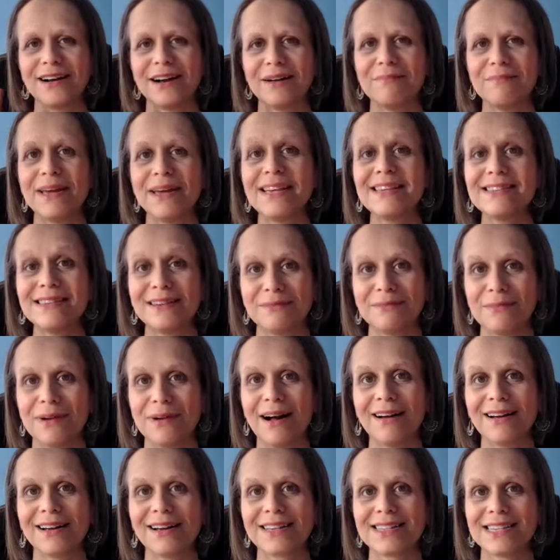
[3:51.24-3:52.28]
amazing
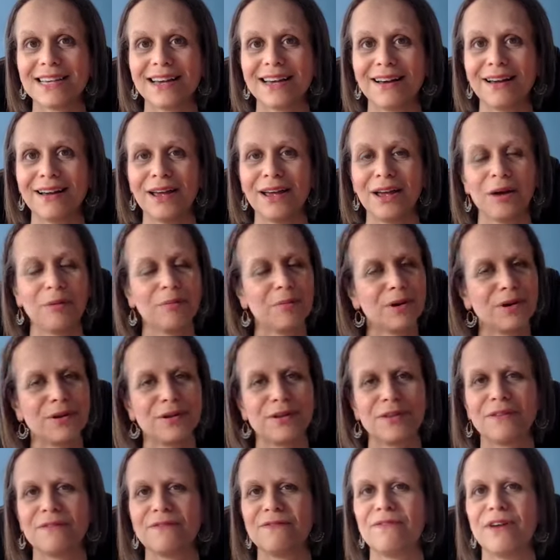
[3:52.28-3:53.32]
marketer, but it
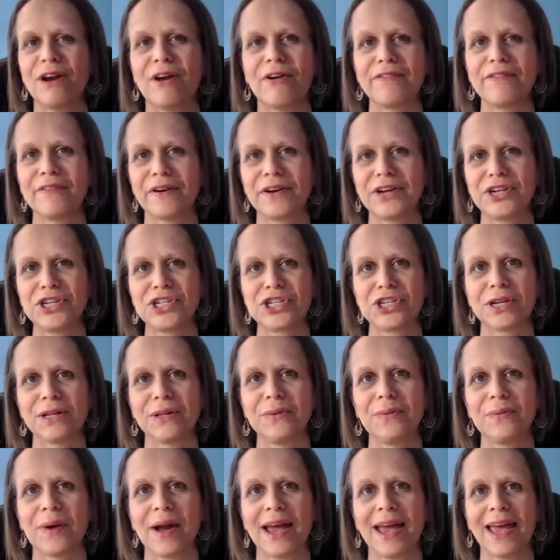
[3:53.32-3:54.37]
is a very, very
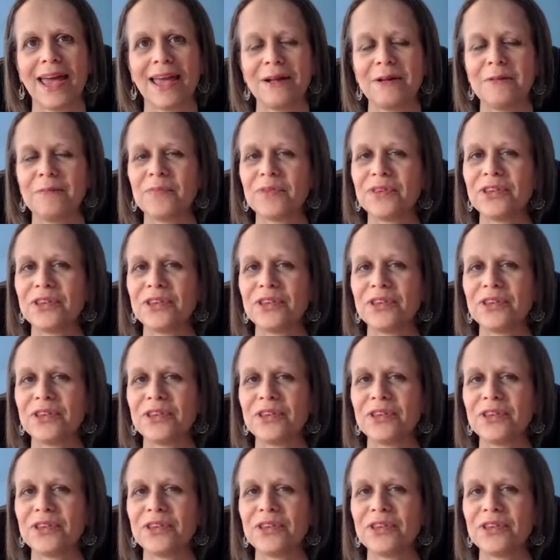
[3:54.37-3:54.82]
chill way.